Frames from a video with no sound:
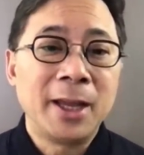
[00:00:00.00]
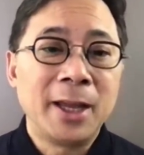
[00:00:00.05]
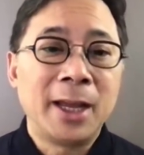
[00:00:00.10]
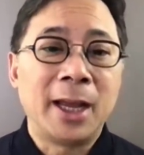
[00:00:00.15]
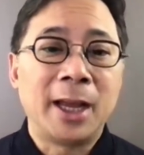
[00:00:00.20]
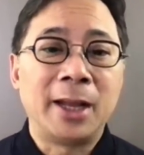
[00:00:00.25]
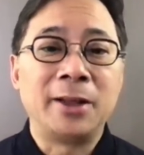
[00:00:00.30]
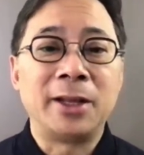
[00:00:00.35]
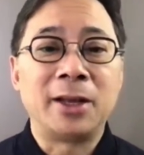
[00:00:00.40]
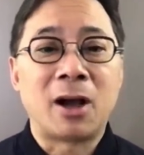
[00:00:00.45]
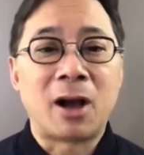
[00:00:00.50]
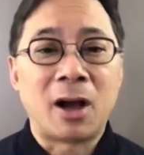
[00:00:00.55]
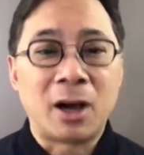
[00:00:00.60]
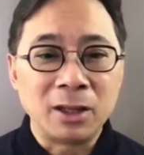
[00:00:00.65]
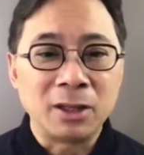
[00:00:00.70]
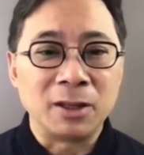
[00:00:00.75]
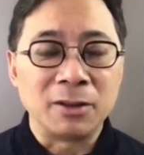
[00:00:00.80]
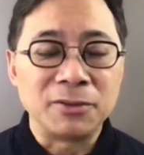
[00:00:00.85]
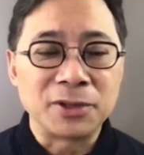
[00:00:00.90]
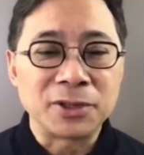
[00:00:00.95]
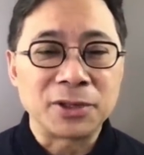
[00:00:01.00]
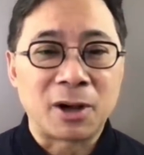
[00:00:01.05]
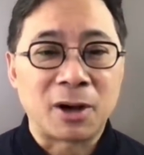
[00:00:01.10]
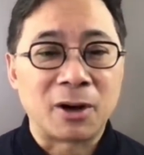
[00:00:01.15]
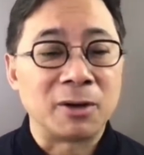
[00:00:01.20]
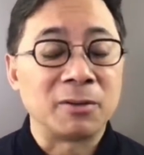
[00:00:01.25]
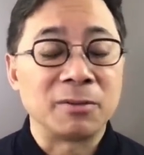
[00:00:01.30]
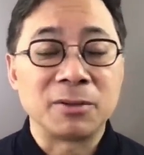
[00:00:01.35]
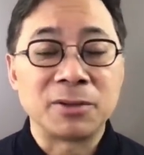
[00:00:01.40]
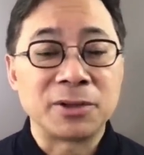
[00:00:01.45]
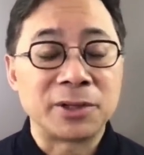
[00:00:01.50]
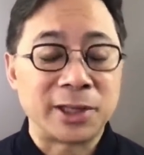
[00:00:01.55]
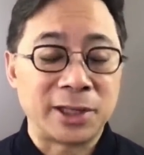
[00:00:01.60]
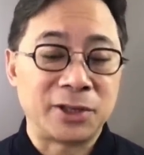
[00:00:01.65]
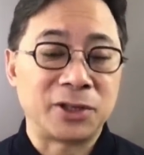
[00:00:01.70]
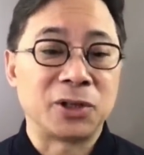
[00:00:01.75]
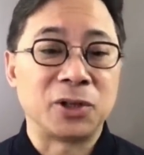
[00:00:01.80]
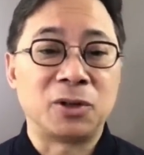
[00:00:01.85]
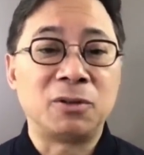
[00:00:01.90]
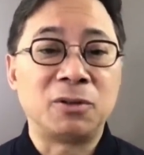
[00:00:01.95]
And the olives are
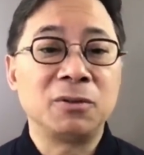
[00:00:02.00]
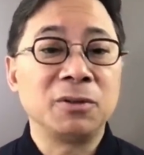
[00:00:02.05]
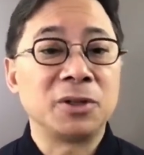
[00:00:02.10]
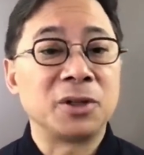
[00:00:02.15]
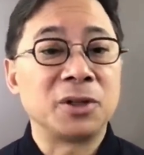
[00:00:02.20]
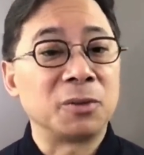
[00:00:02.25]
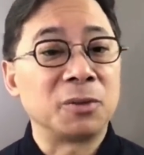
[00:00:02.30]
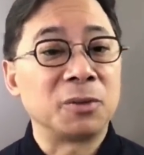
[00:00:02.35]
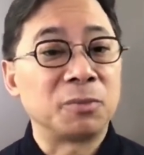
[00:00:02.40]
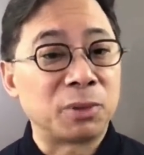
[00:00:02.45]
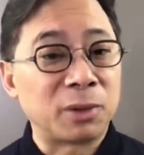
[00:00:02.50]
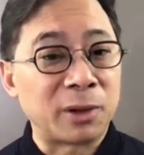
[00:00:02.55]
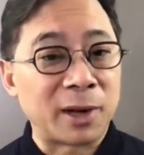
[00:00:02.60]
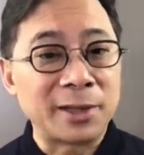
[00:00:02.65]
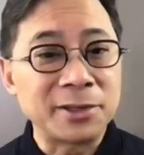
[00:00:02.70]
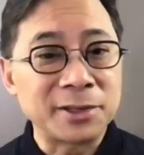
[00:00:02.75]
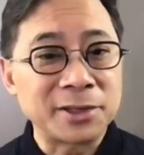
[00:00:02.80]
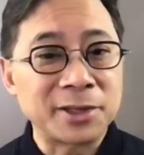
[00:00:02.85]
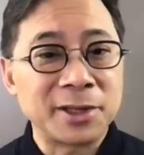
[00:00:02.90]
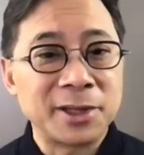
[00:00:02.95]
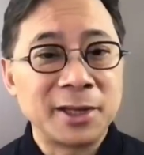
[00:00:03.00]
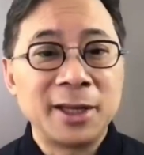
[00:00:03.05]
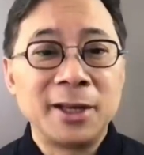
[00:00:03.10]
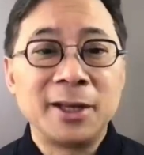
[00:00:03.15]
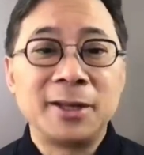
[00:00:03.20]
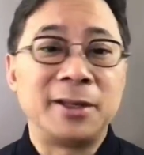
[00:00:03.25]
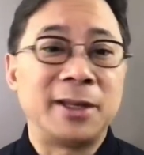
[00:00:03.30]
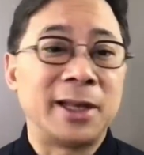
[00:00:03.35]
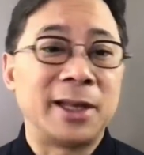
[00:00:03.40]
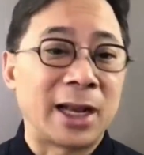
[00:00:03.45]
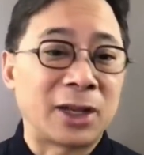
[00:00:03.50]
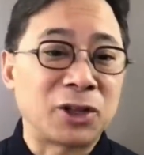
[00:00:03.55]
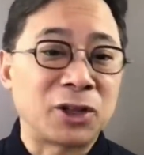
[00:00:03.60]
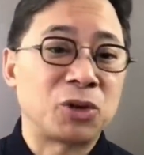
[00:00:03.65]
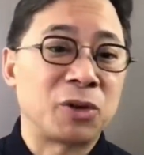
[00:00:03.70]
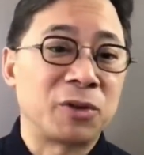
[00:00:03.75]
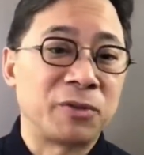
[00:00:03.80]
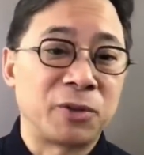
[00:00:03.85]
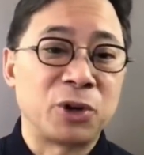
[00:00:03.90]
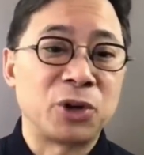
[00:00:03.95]
seasonal. They're pressed. The
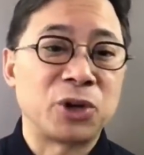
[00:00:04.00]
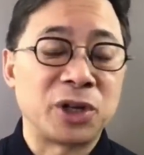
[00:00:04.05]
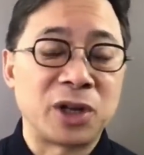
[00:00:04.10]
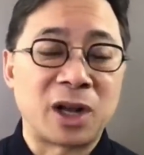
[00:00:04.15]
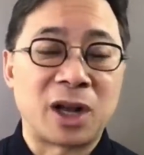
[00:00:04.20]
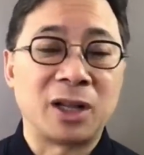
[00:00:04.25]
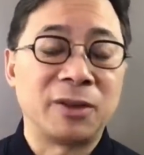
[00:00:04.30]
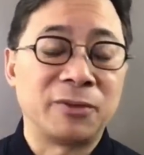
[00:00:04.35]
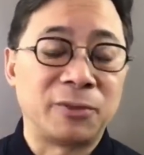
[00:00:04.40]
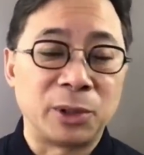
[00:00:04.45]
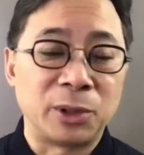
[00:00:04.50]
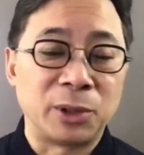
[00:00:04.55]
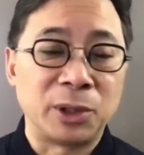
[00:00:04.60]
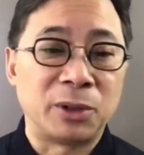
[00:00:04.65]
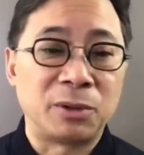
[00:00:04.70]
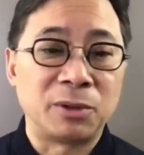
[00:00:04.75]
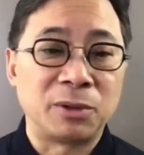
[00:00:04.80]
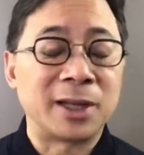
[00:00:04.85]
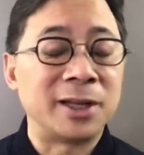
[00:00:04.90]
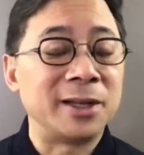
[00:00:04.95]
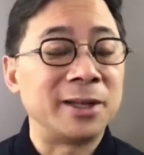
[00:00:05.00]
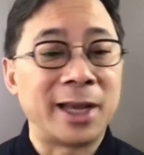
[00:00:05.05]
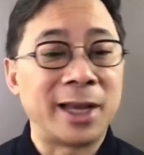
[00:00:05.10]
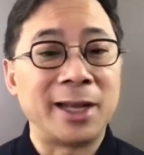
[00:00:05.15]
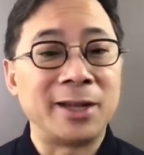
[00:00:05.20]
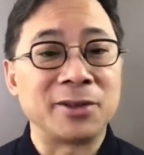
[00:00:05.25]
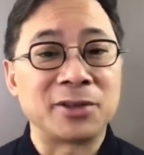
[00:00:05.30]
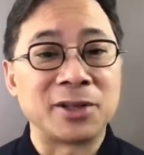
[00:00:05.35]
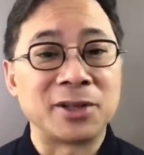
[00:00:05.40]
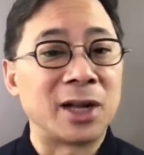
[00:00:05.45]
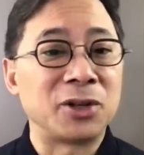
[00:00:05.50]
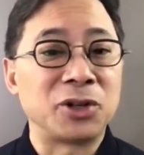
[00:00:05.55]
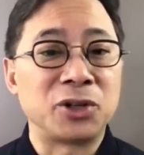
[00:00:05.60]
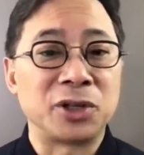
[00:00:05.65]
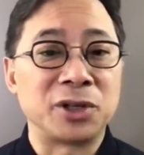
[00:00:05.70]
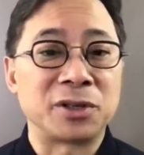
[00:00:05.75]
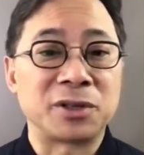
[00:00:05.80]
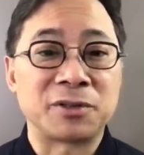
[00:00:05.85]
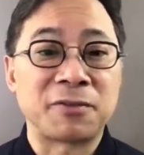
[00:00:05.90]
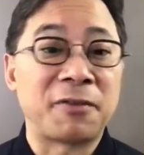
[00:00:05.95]
extra virgin olive oil contains not
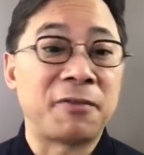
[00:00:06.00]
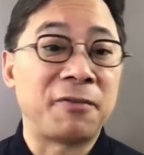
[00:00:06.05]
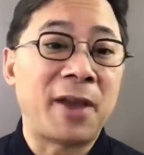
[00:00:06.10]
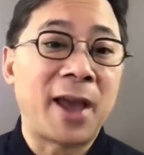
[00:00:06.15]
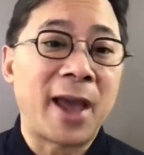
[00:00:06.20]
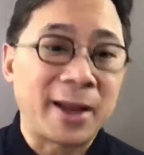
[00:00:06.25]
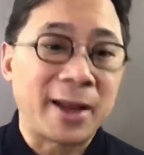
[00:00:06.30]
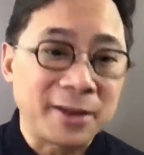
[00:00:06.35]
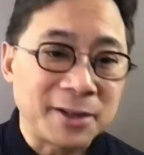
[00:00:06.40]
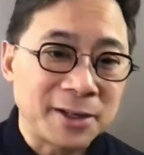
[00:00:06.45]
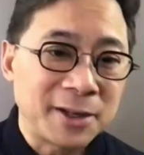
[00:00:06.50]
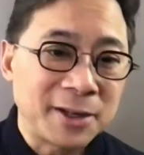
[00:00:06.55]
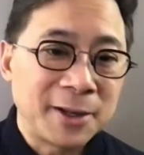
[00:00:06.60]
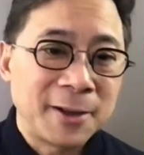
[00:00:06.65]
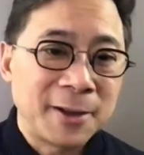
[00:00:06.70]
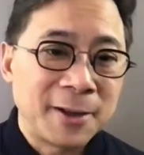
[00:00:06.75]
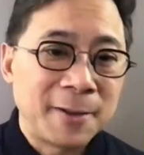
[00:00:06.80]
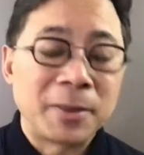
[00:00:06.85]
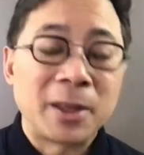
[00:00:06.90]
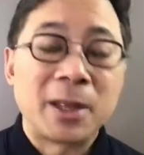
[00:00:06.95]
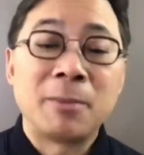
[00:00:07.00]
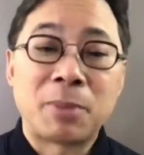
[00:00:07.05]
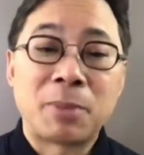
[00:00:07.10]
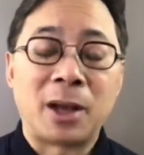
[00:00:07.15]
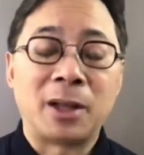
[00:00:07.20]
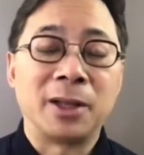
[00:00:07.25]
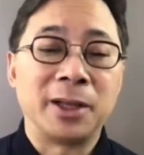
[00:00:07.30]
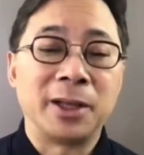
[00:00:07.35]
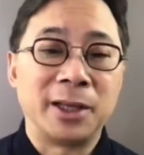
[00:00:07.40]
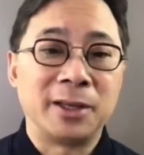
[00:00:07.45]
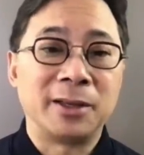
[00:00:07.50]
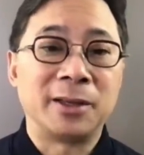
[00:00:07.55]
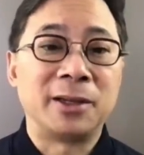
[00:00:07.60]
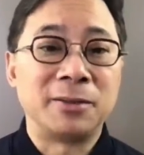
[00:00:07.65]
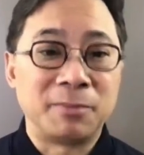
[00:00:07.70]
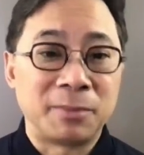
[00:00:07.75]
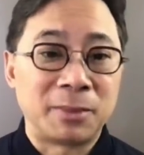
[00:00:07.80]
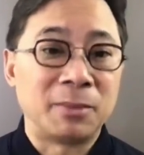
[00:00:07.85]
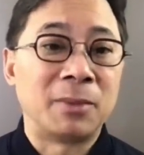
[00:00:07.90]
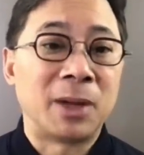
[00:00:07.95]
just fat,
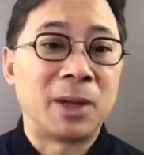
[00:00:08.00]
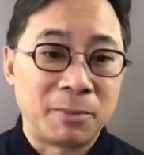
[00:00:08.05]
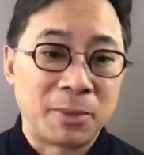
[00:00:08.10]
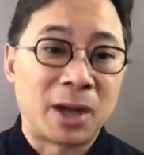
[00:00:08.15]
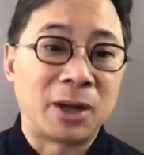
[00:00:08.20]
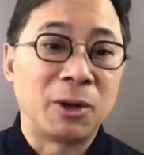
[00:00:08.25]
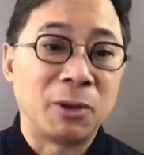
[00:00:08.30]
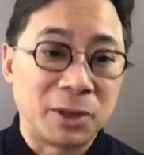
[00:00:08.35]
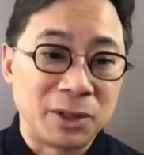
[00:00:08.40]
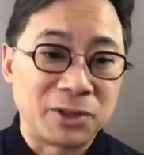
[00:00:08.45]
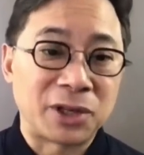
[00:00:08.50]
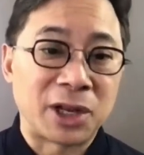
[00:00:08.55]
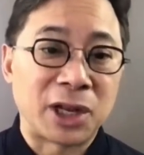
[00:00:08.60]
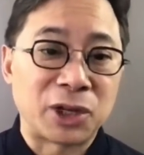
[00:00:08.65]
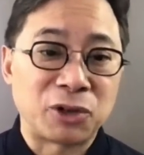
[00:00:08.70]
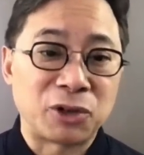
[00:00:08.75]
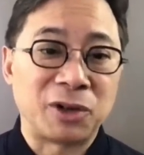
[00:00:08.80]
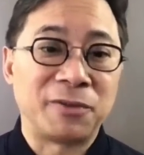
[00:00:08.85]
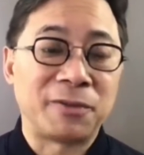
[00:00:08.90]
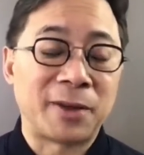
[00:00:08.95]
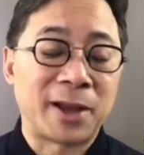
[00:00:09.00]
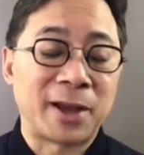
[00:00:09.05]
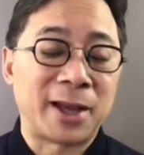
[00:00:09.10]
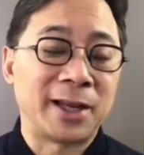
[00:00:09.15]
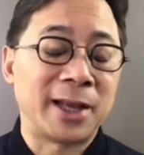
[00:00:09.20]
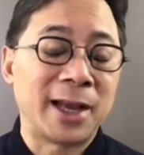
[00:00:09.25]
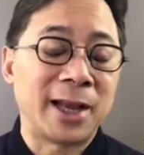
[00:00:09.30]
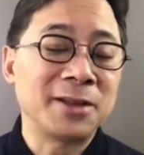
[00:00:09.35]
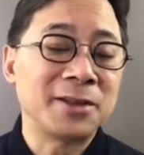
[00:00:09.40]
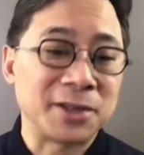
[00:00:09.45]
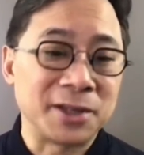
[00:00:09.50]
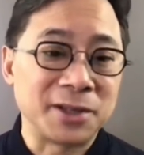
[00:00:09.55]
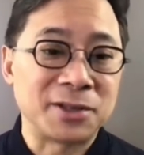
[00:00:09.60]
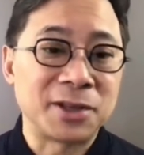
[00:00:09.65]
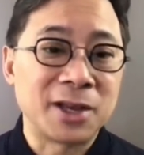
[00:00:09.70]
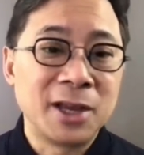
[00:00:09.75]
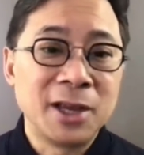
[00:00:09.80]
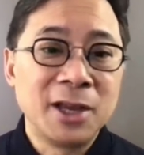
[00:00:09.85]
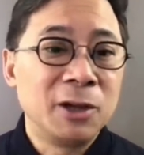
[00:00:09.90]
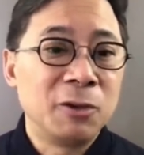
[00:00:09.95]
monounsaturated fatty
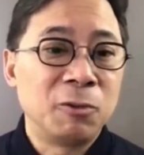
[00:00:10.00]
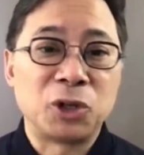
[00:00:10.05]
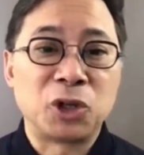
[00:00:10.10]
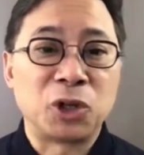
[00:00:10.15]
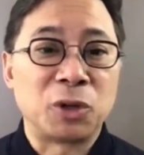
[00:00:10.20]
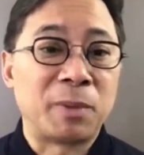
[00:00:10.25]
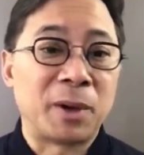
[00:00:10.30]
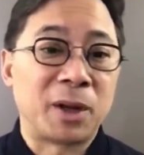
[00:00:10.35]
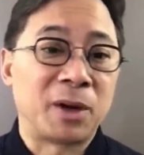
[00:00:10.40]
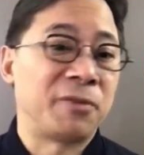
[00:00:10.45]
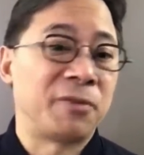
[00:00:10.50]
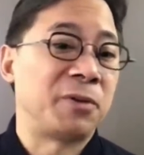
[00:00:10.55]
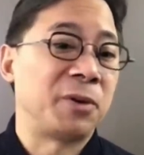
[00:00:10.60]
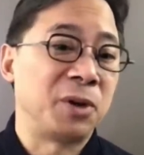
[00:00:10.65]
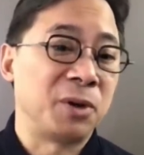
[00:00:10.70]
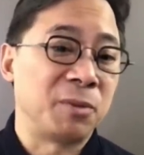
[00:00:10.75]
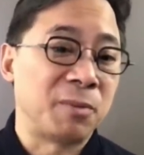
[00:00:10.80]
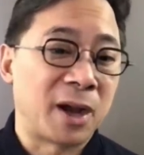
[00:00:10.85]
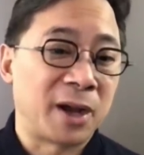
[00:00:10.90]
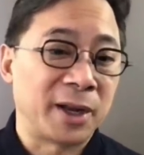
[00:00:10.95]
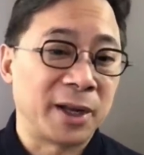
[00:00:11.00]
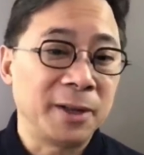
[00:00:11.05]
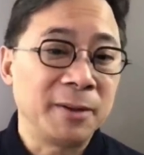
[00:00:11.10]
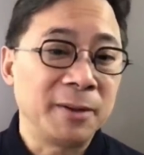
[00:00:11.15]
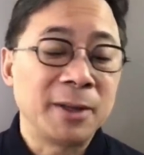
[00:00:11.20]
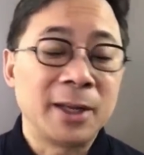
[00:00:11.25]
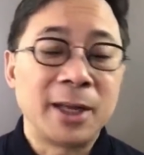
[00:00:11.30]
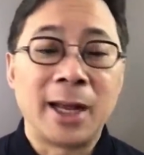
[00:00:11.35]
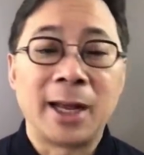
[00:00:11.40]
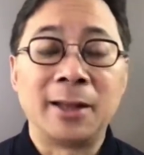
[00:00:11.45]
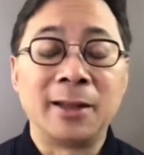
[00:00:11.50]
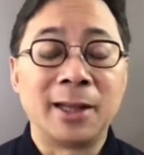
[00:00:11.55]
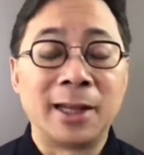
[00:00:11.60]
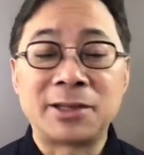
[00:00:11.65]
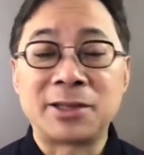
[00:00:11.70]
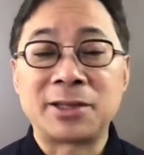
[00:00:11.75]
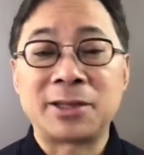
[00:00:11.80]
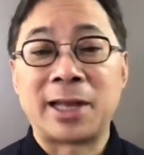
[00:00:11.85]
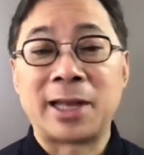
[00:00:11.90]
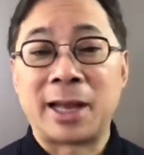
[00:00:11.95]
acids, which are better for your body and
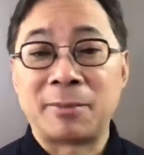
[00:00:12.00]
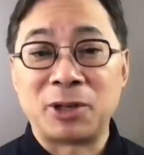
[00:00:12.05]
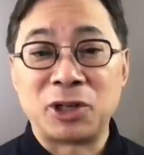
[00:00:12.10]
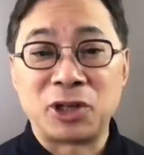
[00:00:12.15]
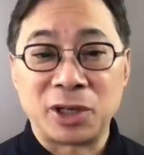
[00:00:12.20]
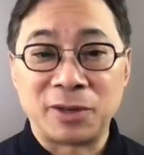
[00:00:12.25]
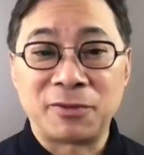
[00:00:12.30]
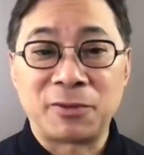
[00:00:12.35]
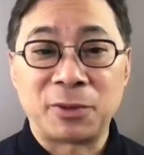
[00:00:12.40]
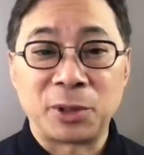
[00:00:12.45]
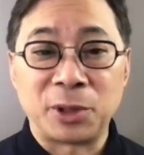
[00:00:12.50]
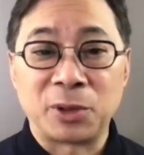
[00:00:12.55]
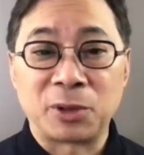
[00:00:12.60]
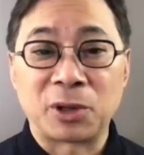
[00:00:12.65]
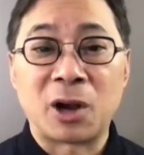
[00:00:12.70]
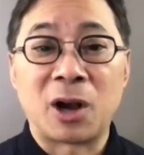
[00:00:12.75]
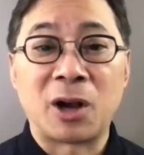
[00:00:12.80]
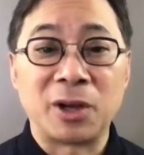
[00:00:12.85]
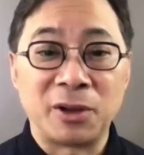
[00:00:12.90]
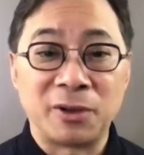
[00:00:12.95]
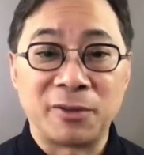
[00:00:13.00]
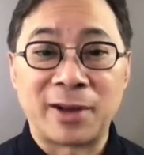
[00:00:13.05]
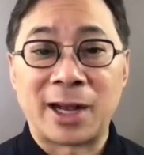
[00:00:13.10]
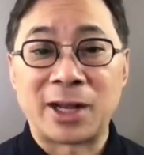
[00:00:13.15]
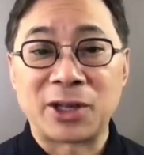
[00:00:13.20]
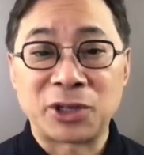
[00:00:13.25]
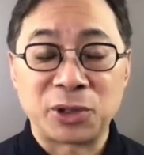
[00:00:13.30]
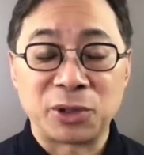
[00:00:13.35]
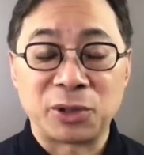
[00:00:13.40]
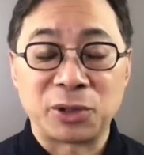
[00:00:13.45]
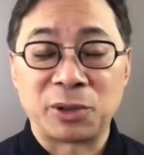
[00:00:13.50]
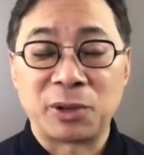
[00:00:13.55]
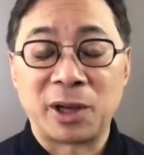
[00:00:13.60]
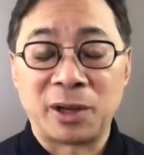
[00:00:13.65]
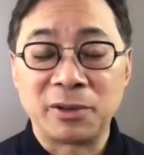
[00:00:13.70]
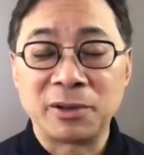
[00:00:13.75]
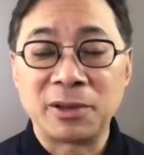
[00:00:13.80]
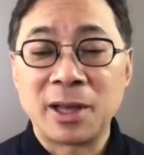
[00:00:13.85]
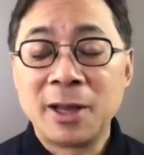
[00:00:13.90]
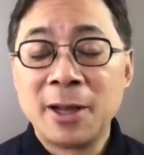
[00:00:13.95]
less damaging for your cardiovascular
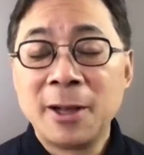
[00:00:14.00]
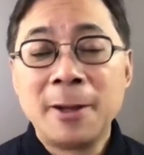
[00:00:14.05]
health.